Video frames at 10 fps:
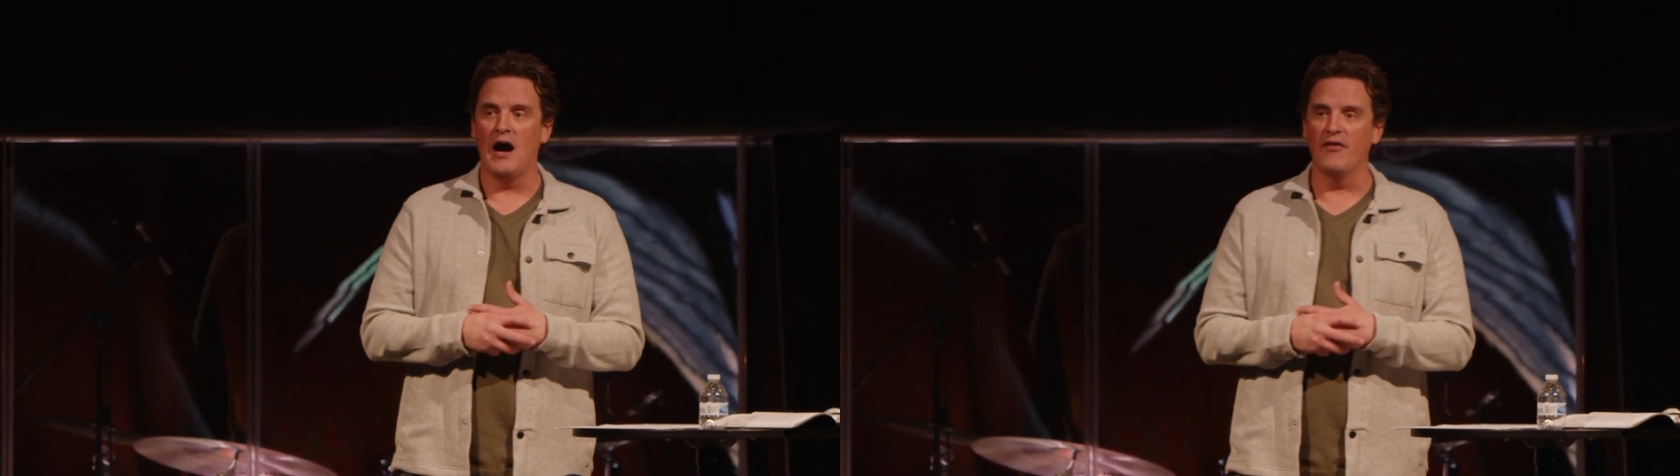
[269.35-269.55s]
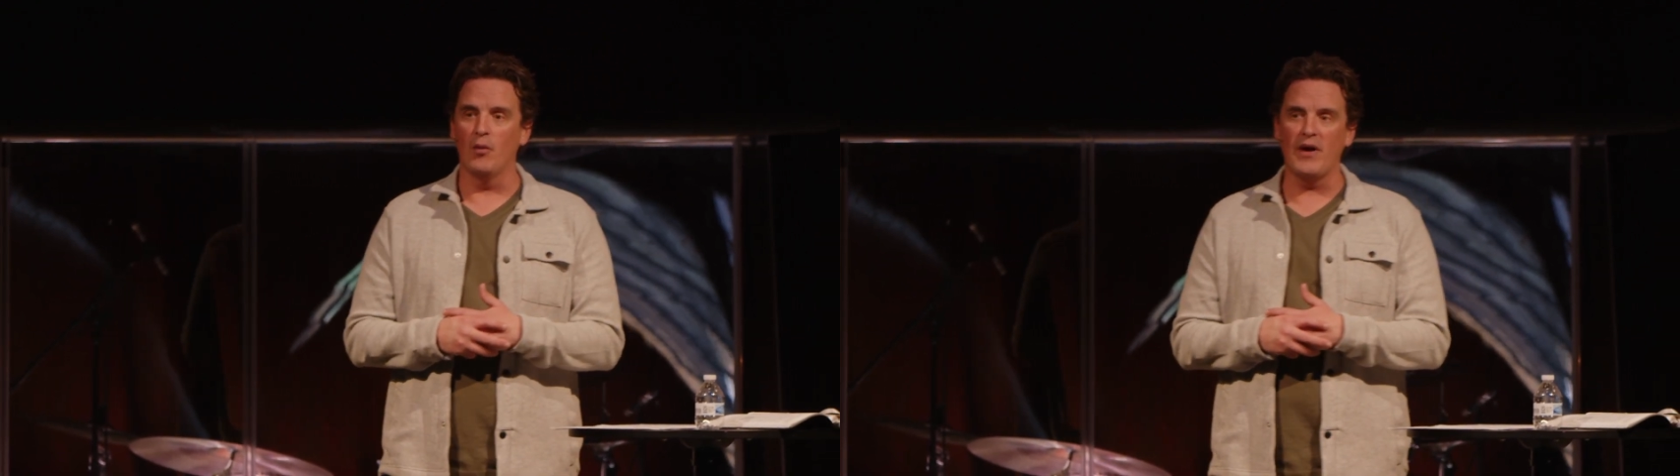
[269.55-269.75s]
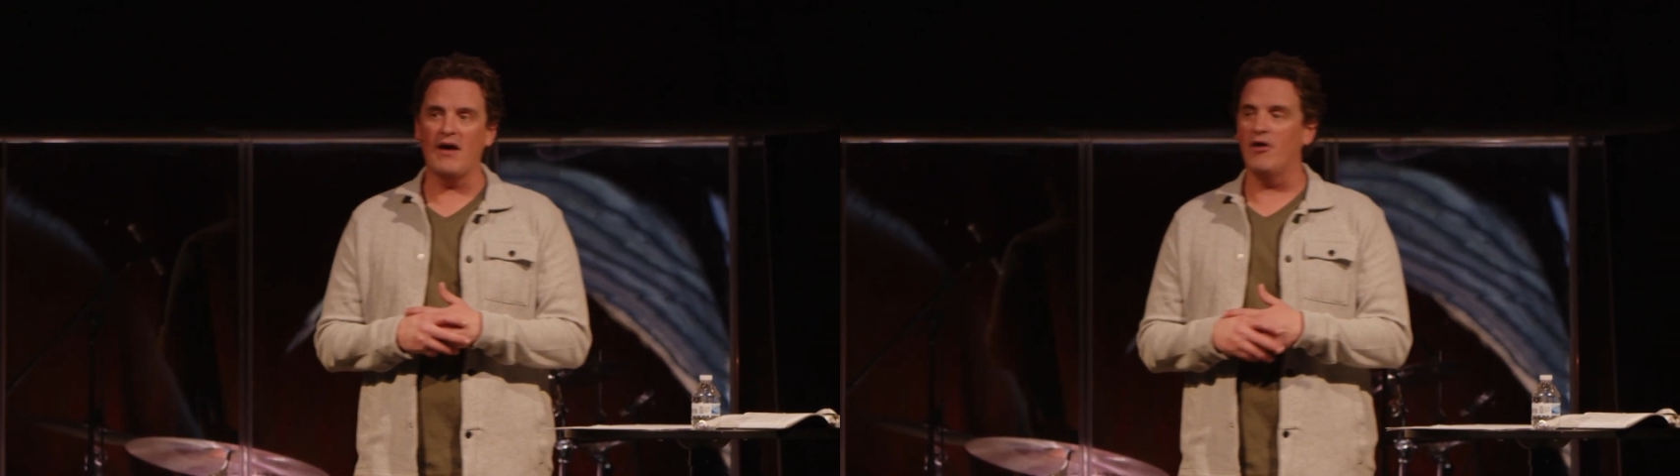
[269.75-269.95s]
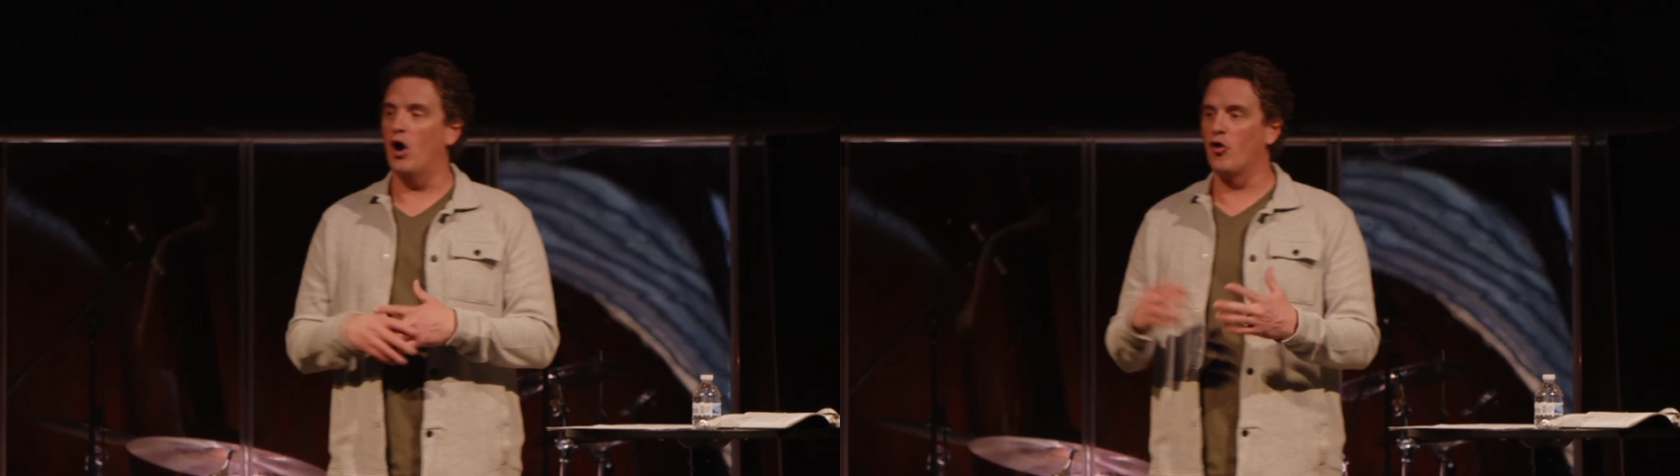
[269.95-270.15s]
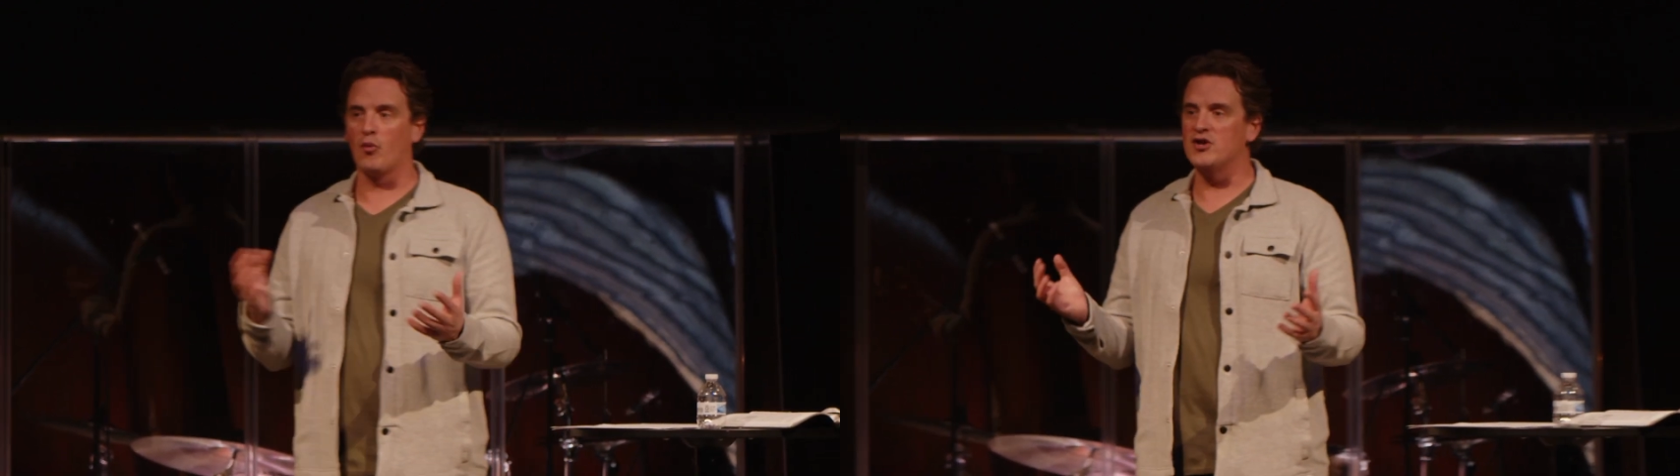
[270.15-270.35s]
Then we have
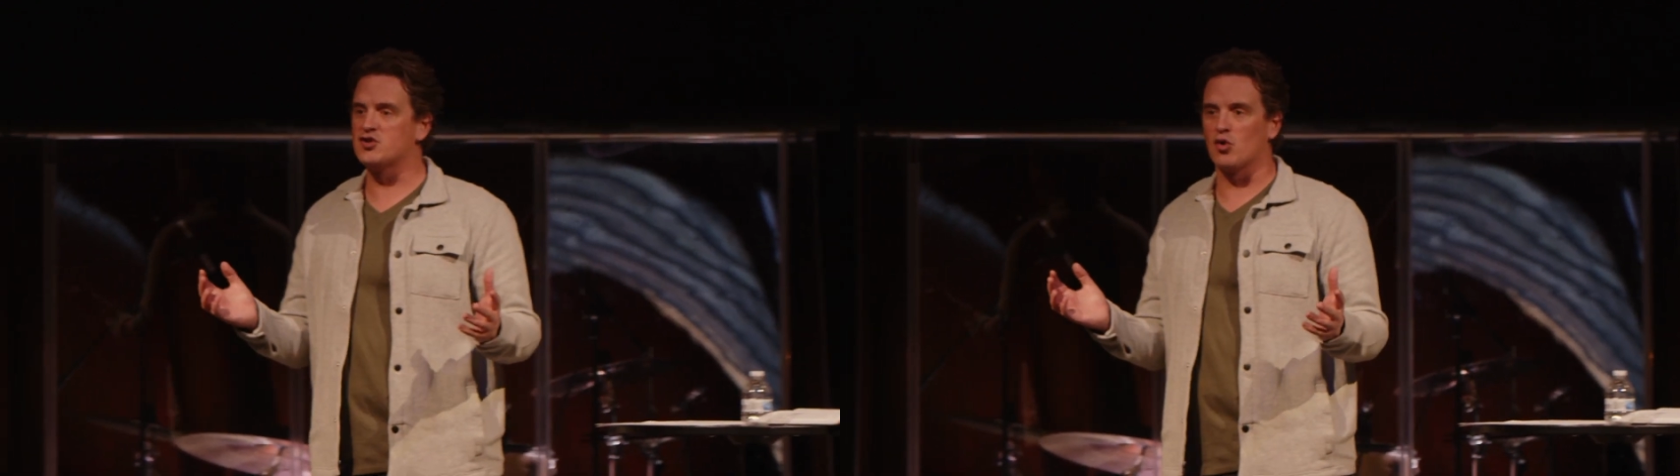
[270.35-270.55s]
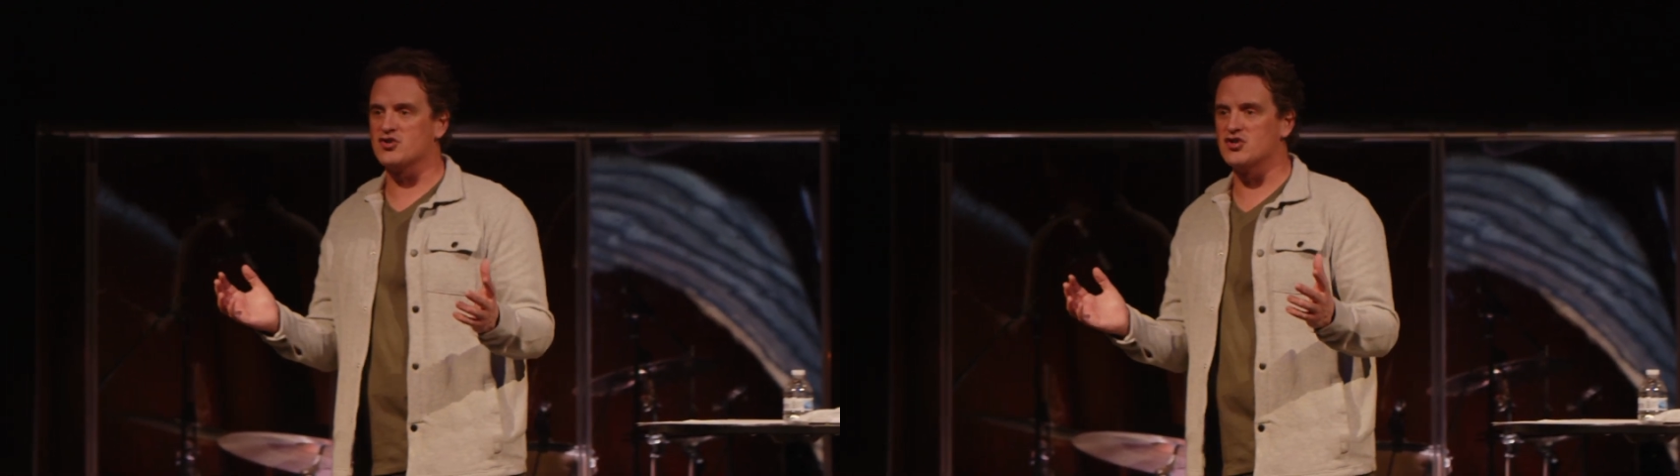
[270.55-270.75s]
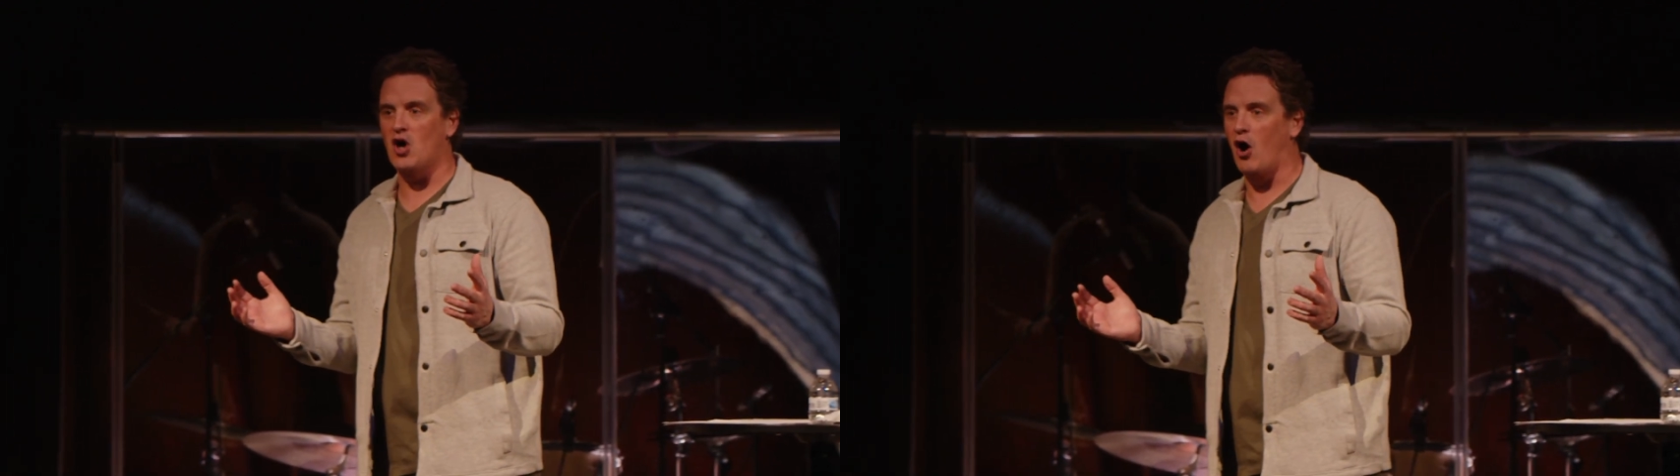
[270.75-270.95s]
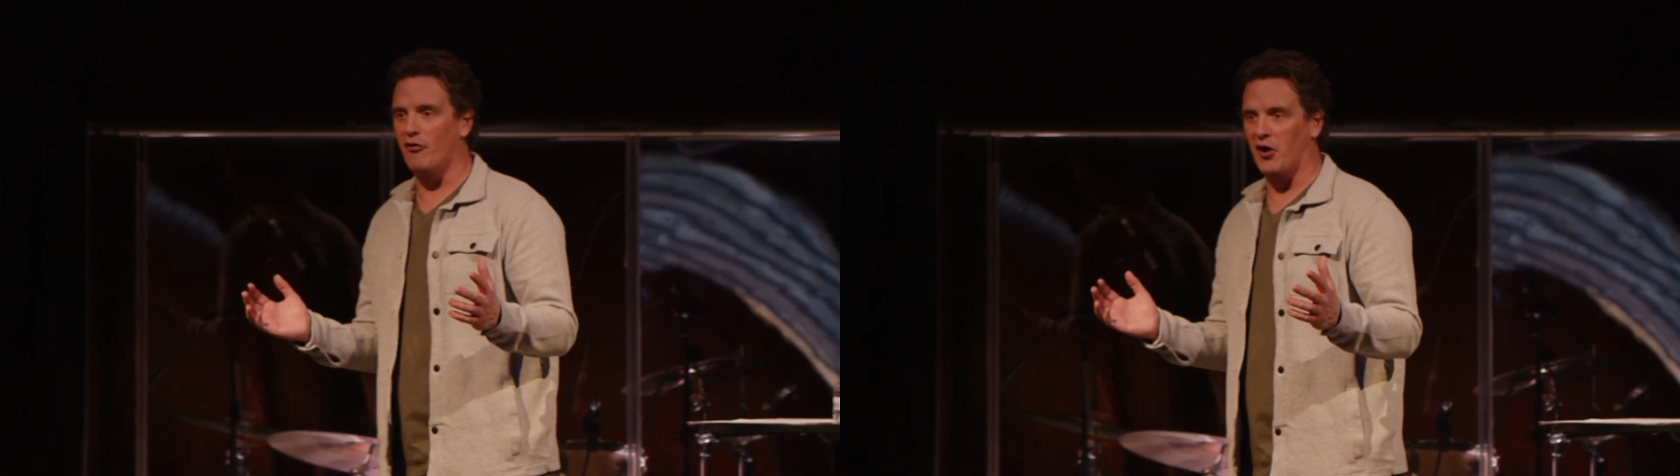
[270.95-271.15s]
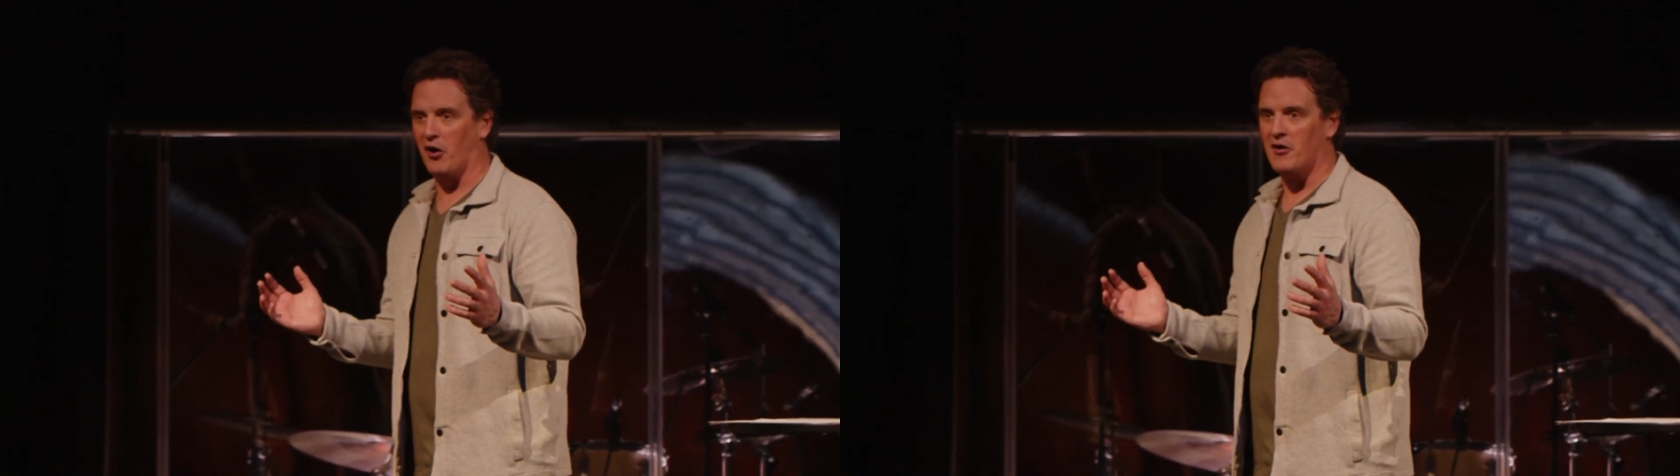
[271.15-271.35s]
other resources on
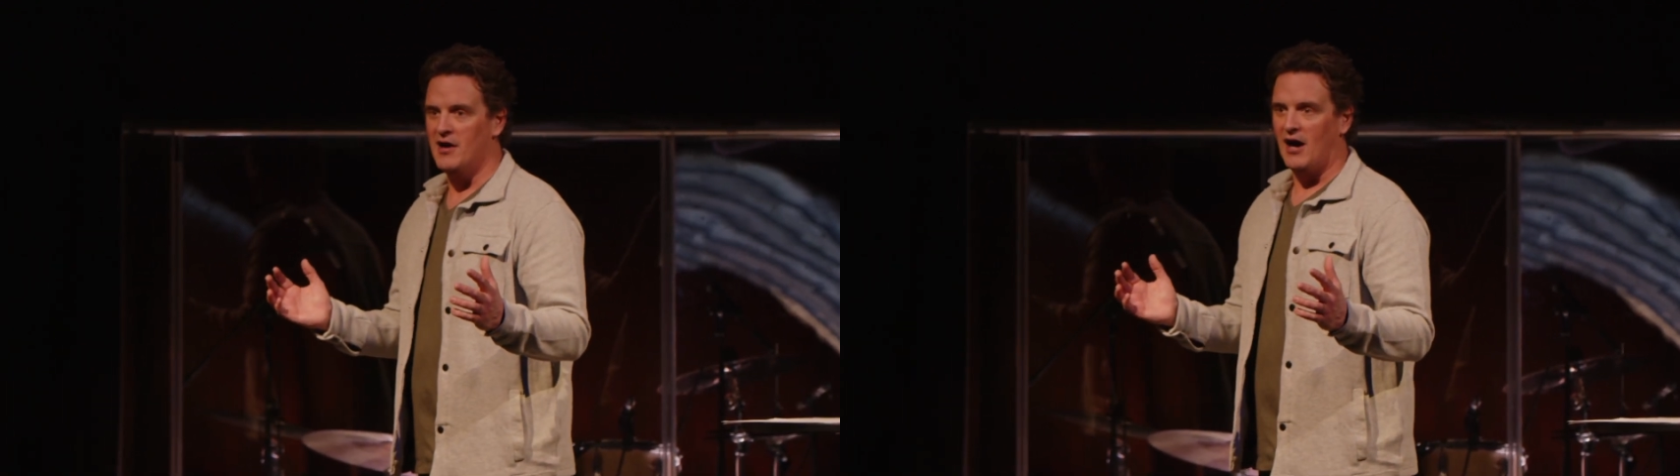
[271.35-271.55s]
there,